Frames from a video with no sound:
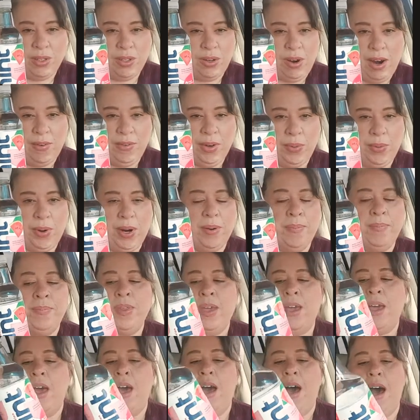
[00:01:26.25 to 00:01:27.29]
They're everywhere.
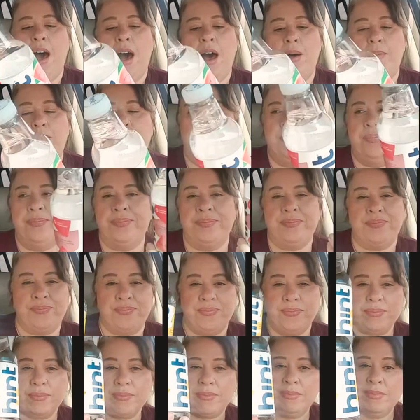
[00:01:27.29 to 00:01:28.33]
In
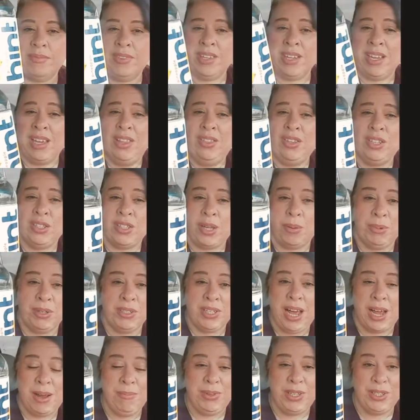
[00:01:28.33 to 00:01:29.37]
the
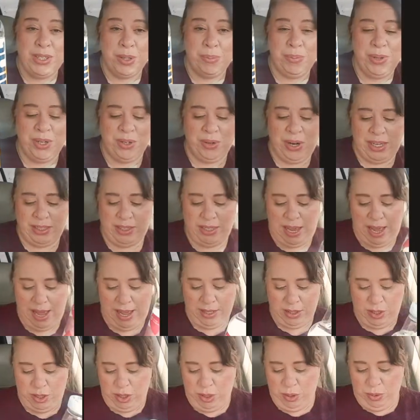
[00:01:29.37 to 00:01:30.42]
summertime, these will be great to
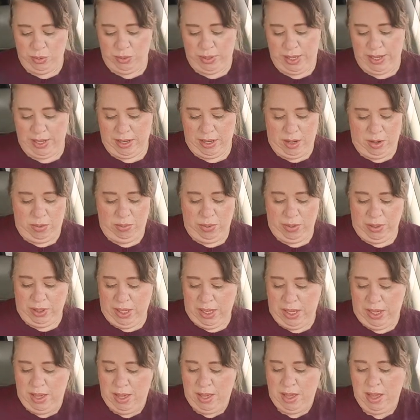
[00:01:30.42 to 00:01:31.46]
add to like a
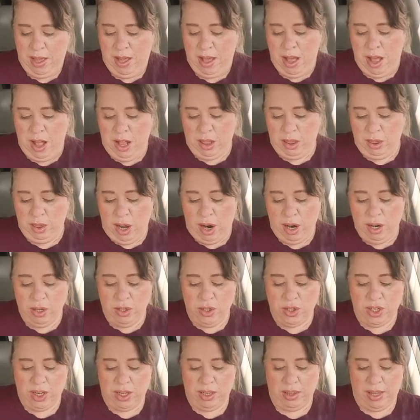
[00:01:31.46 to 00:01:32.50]
really
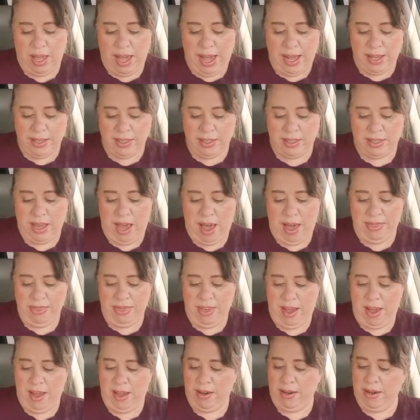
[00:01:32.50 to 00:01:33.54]
large glass and
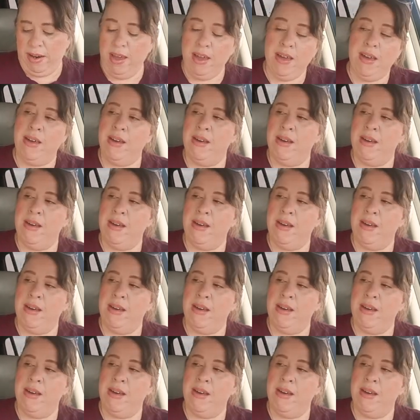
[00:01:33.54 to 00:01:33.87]
then